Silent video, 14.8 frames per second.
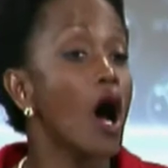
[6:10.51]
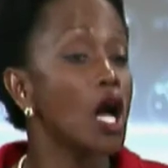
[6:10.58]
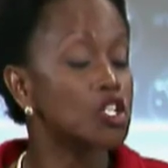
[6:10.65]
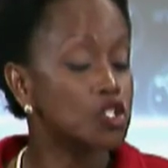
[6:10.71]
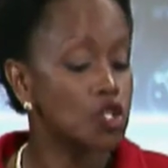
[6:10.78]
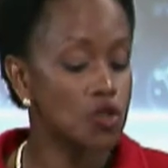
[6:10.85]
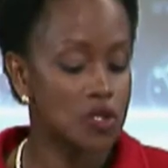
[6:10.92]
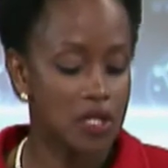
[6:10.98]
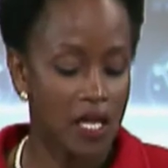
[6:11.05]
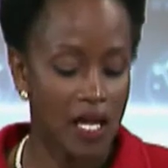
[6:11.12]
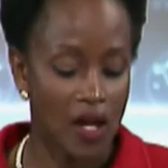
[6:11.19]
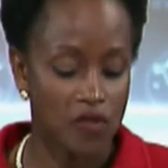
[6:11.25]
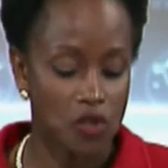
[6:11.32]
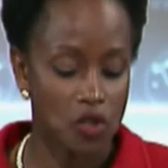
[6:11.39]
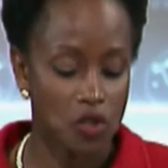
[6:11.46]
On Tuesday
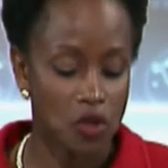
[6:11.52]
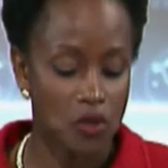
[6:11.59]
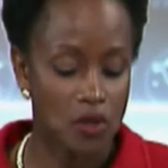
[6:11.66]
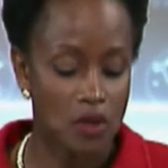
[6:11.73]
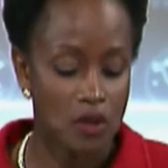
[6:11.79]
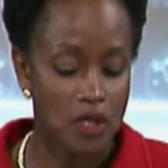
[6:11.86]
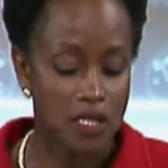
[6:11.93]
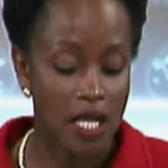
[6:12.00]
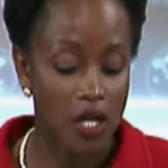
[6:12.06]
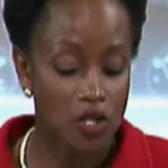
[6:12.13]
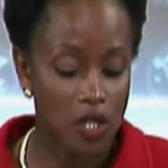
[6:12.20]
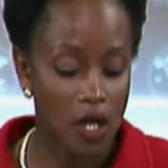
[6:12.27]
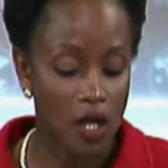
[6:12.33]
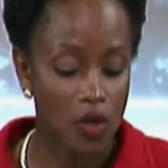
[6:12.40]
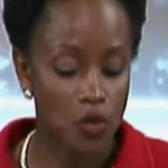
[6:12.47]
afternoon, the
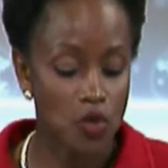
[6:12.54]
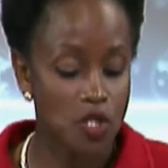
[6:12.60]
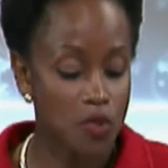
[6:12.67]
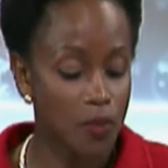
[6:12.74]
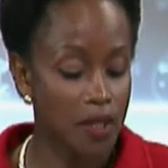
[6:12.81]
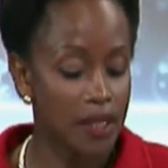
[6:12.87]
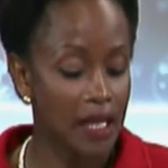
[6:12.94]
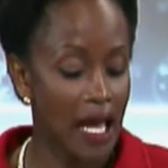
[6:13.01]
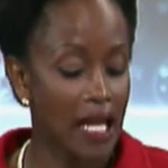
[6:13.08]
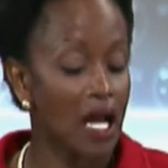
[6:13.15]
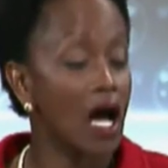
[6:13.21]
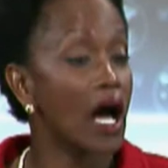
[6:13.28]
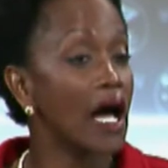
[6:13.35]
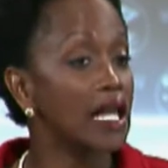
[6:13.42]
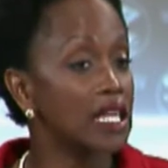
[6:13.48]
Secretary will speak at
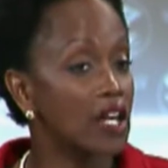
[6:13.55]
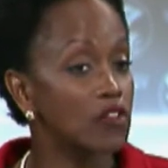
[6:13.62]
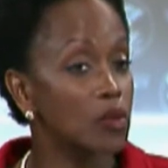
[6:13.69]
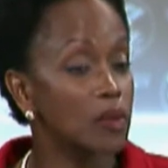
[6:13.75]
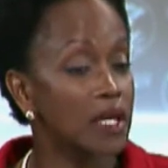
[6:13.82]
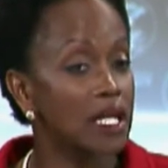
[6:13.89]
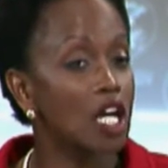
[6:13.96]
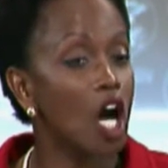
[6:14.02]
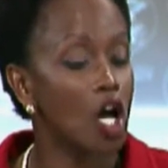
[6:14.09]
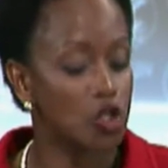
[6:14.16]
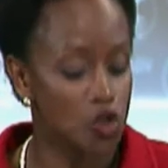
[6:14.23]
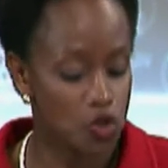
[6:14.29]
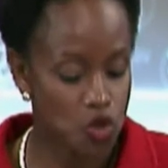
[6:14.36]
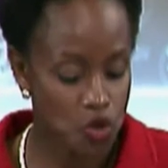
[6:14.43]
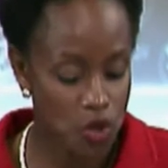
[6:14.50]
a high level meeting on
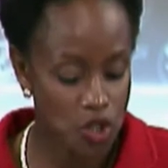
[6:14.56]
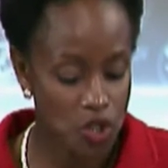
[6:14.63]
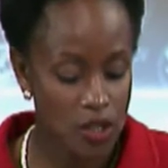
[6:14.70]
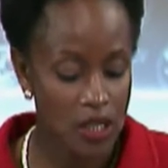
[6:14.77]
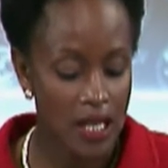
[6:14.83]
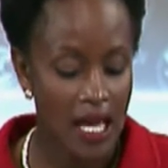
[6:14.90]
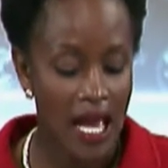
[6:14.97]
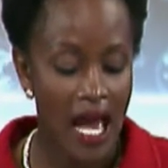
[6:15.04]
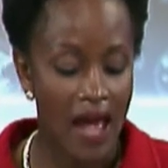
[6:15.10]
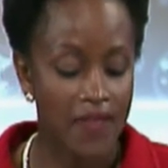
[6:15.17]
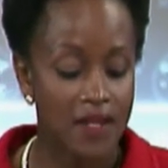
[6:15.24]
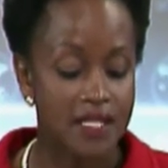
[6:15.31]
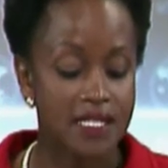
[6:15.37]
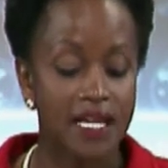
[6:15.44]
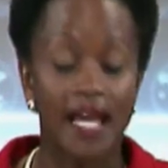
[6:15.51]
nutrition and
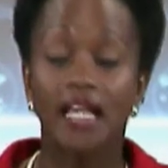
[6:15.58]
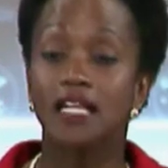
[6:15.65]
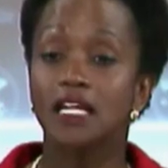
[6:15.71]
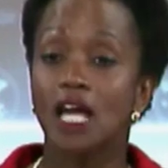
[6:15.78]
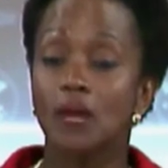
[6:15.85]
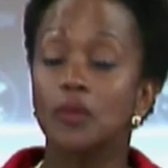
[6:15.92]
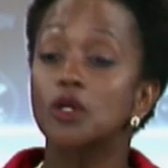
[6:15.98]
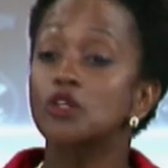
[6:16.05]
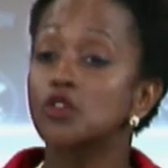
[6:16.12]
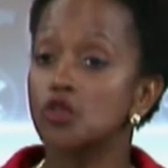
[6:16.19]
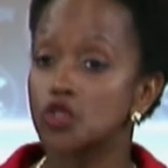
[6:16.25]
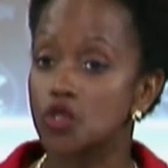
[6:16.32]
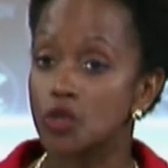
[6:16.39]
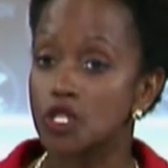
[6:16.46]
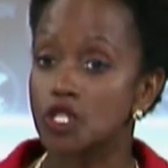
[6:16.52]
the scaling up
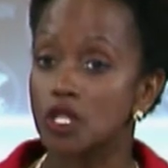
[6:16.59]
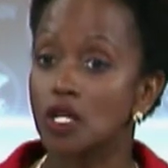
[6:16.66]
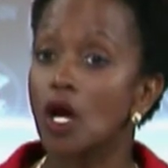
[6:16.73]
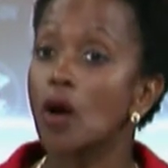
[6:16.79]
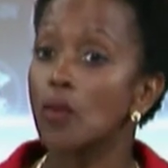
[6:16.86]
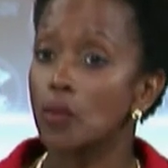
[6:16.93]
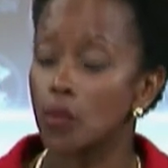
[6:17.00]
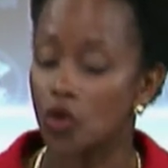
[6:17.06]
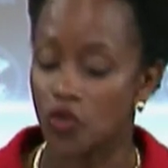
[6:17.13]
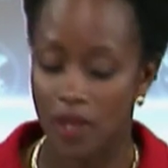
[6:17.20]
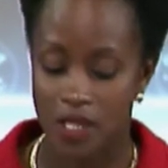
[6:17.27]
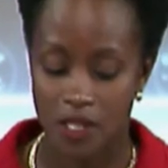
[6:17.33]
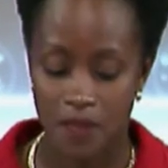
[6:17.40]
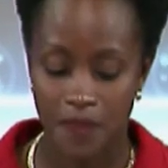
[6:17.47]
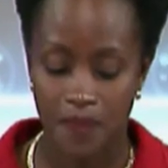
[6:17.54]
nutrition
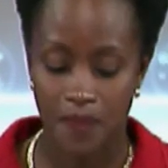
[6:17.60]
movement.